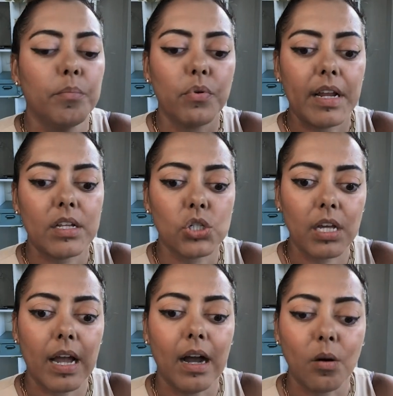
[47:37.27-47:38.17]

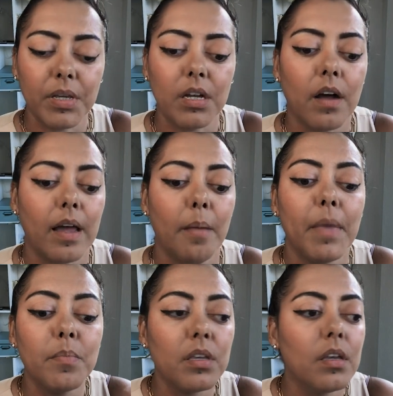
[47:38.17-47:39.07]
branching out beyond that
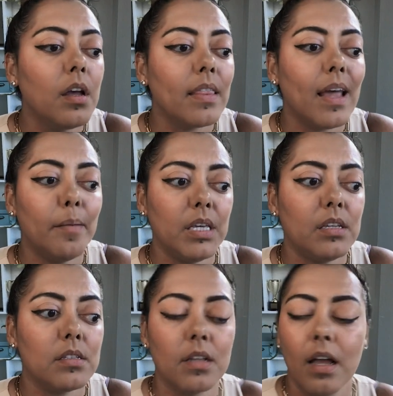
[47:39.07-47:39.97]
maybe that
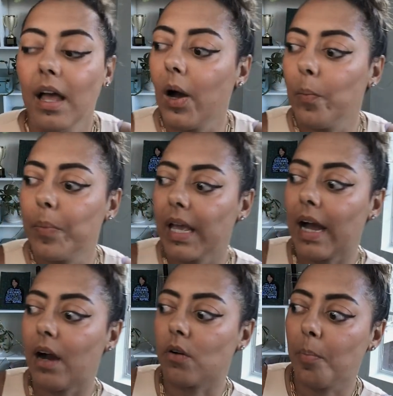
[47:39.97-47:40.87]
means helping
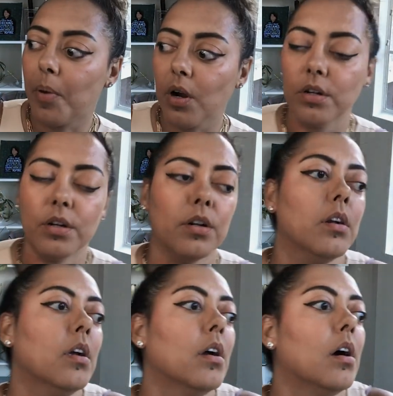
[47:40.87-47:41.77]
out a
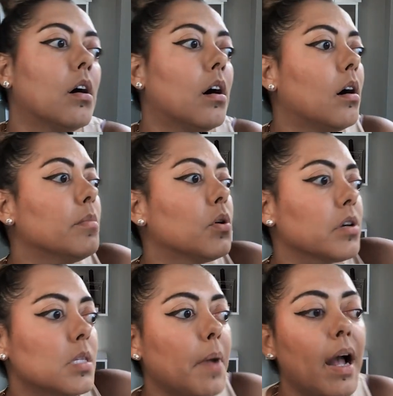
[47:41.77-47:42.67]
partner um, or
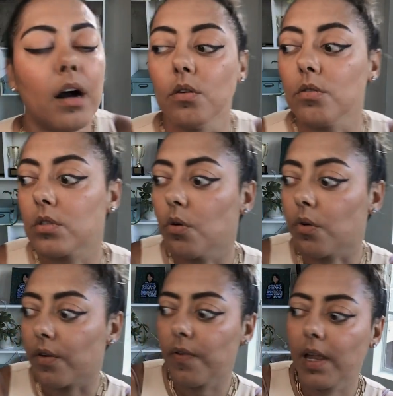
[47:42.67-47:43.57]
a spouse
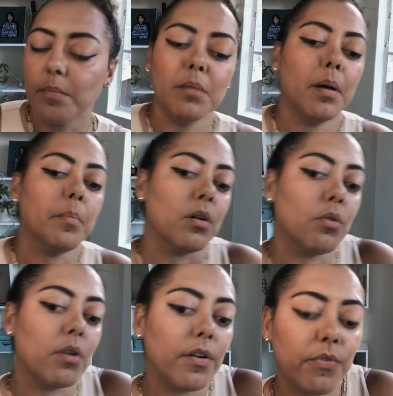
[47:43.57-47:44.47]
or a family member
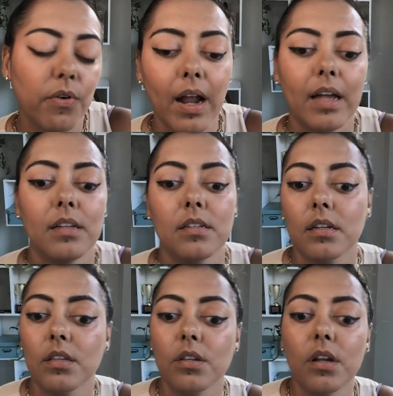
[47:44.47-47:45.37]
or a
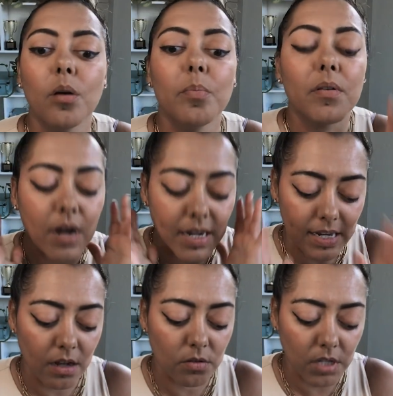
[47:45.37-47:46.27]
friend, you know. But right
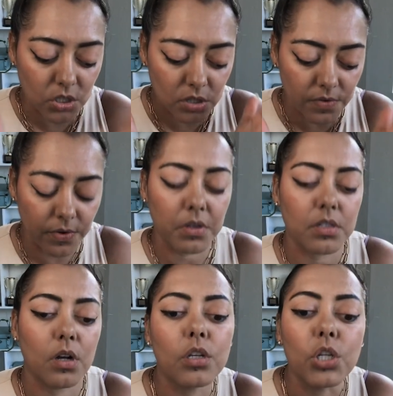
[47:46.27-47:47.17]
now, let's just
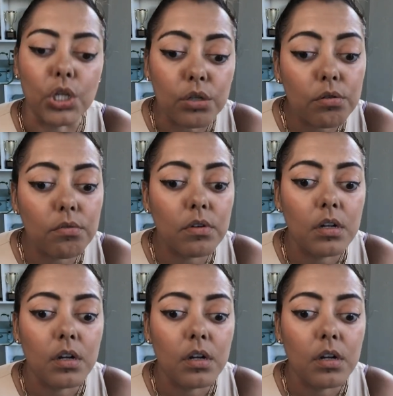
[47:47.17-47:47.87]
focus on you